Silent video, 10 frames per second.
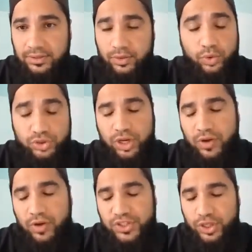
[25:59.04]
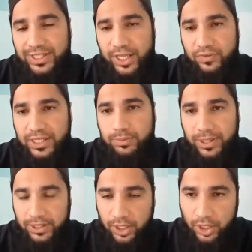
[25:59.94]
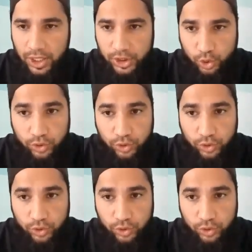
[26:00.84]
Oh, sorry, obviously not the day of Eid, but it's good to